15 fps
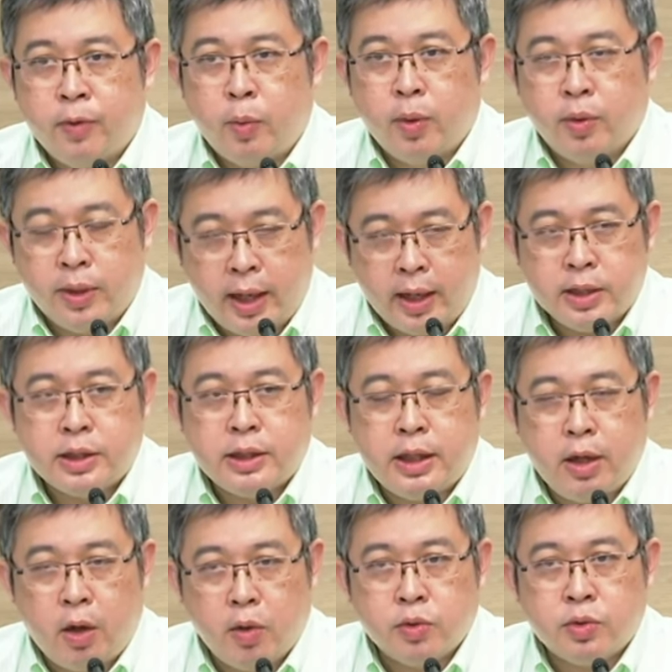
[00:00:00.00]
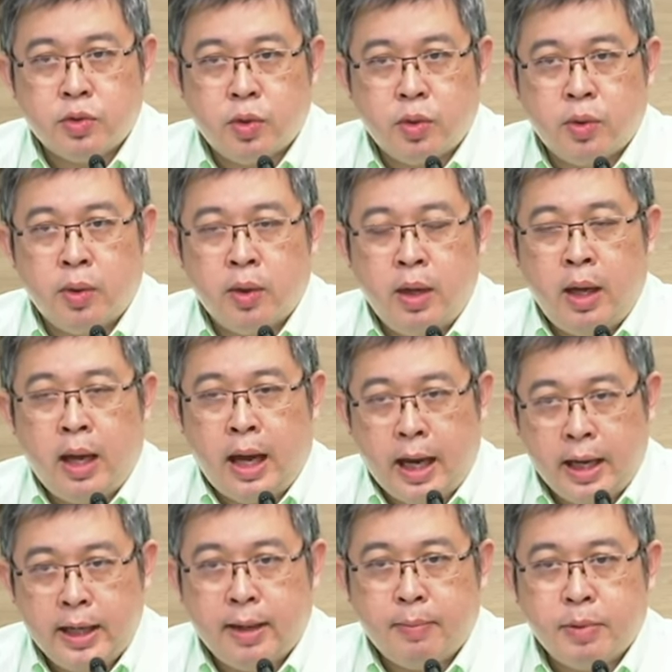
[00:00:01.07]
We'll then see also
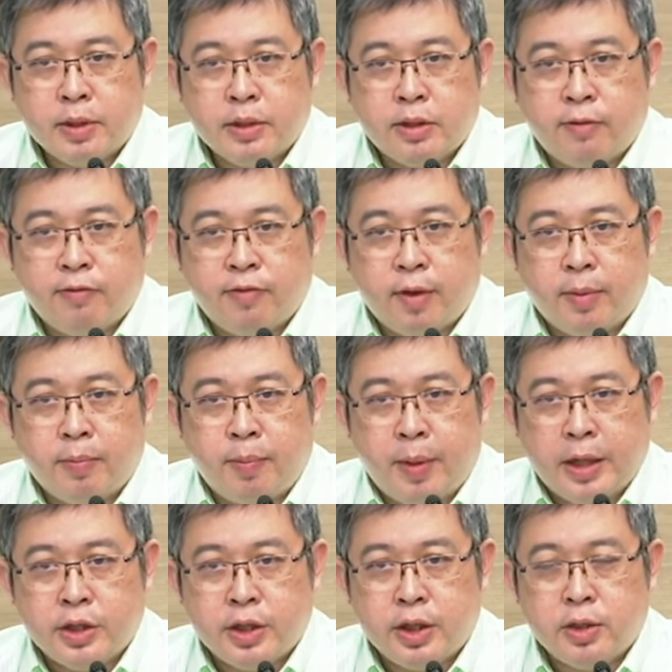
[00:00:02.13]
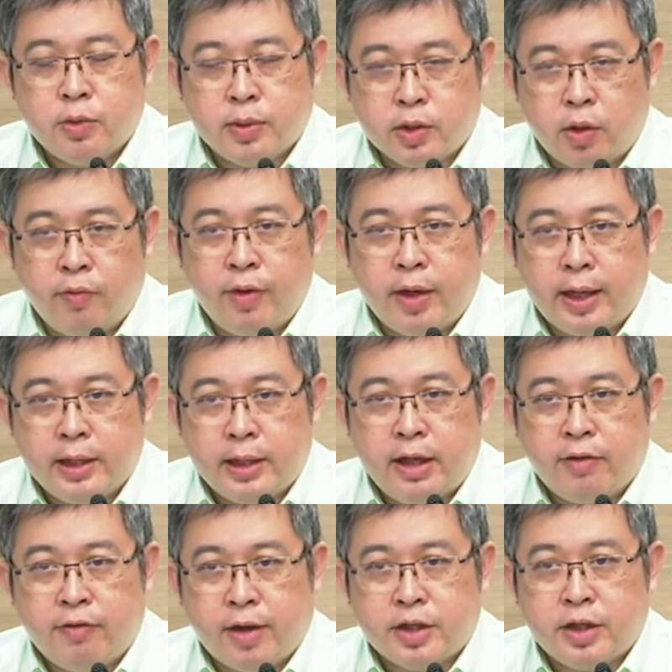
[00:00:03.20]
high numbers of patients with COVID-19
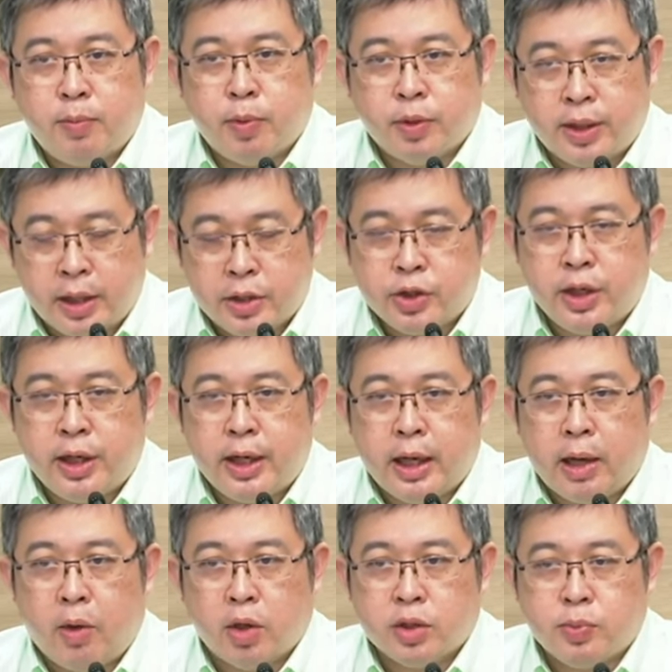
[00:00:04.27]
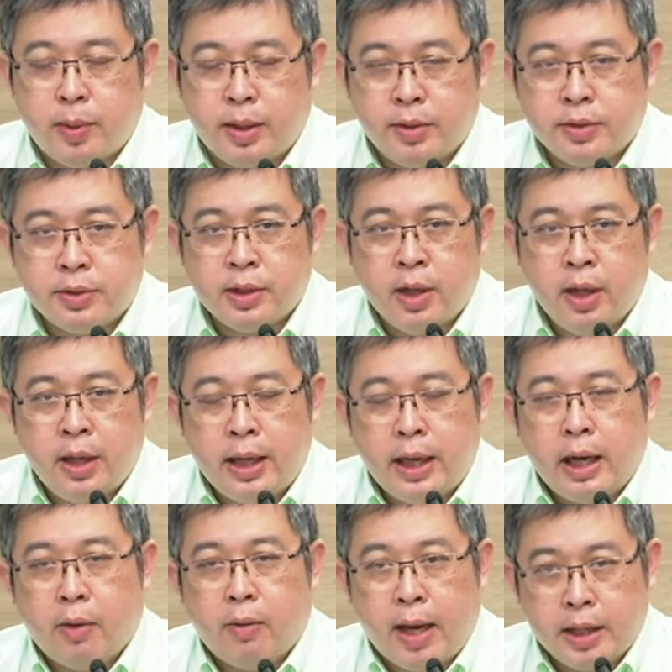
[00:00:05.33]
infection potentially in our hospitals,
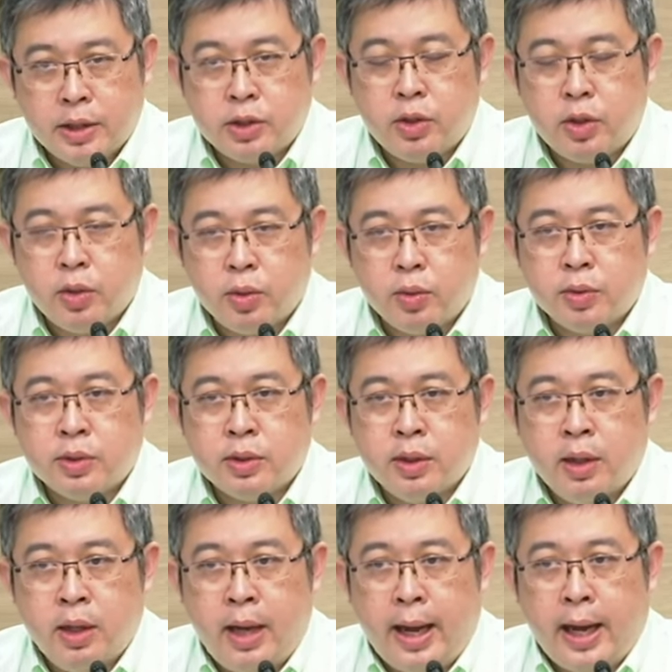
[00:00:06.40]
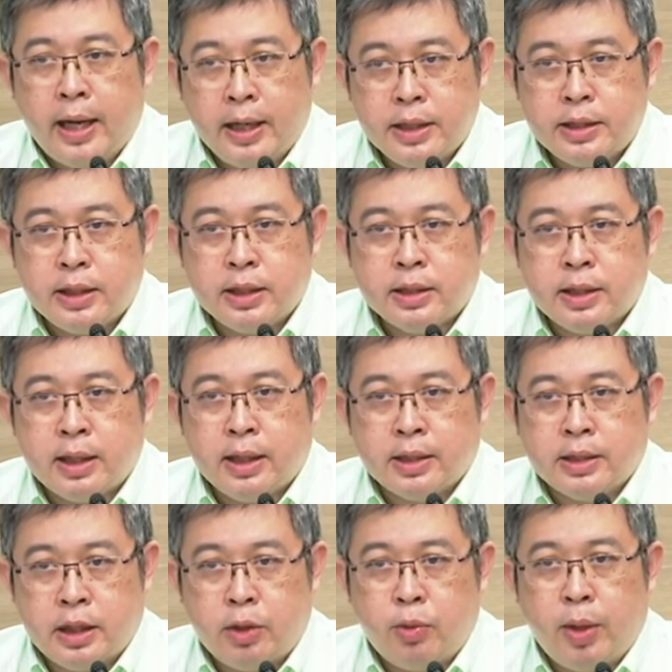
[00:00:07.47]
in our ICUs, and this is a
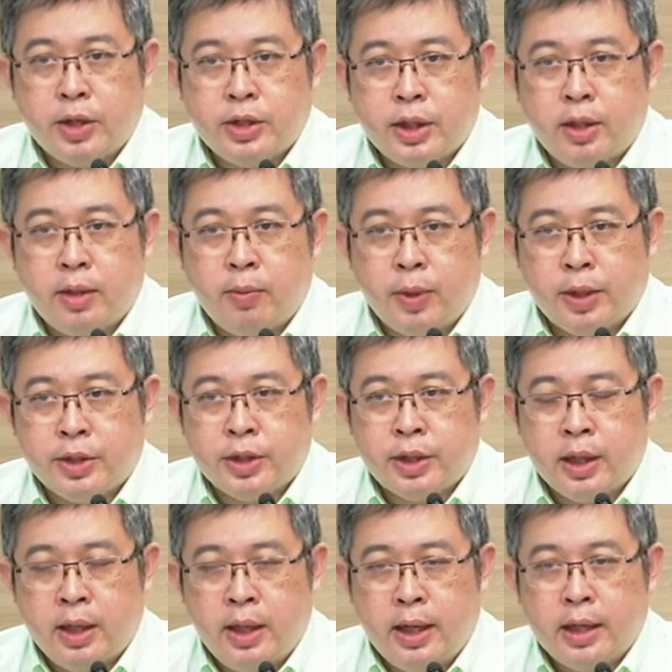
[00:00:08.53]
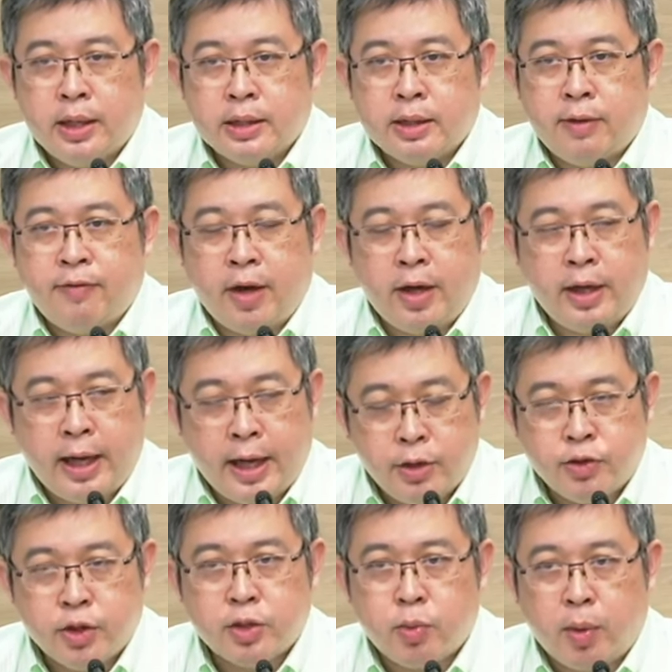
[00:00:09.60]
situation which is a very
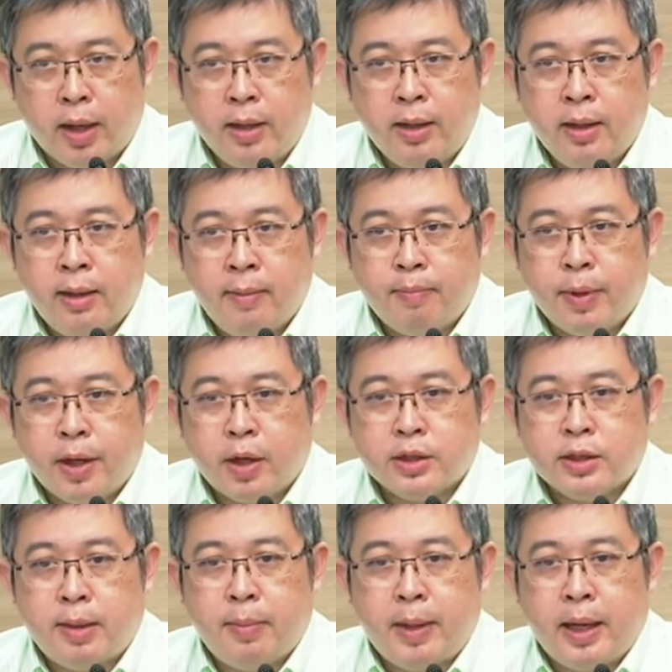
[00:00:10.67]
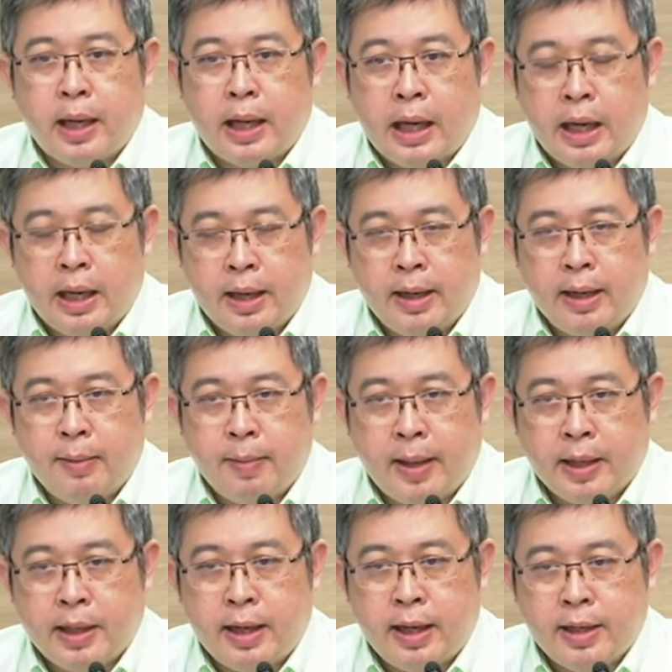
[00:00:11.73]
dangerous one, because it
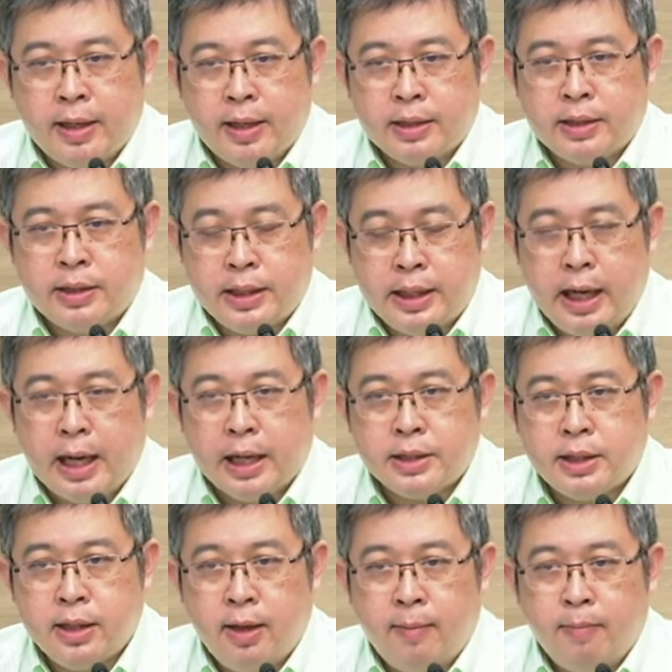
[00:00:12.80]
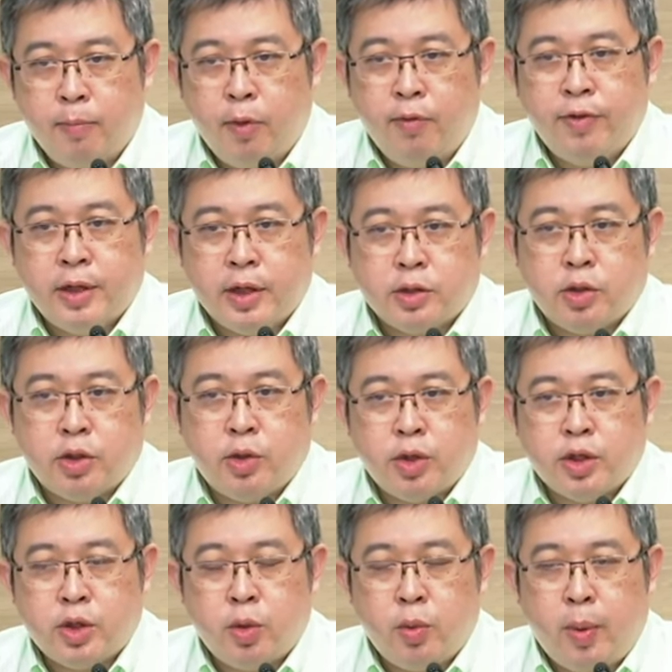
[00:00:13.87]
may see us move in the
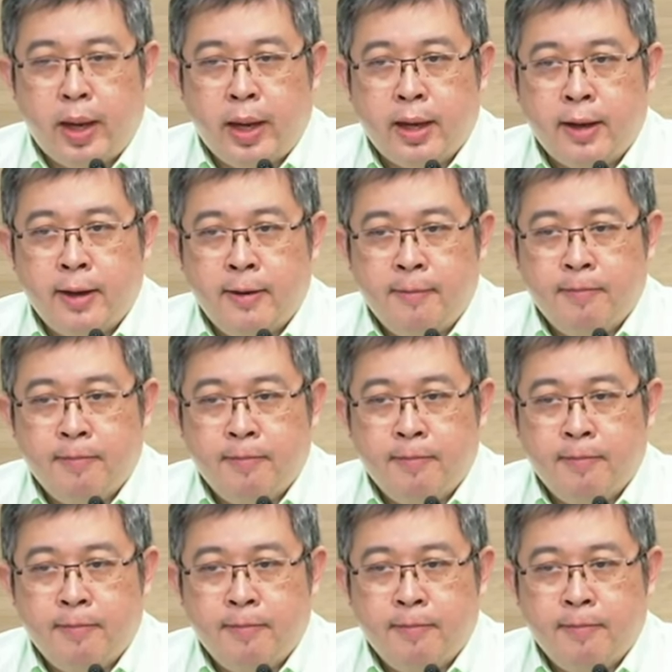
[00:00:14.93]
situation where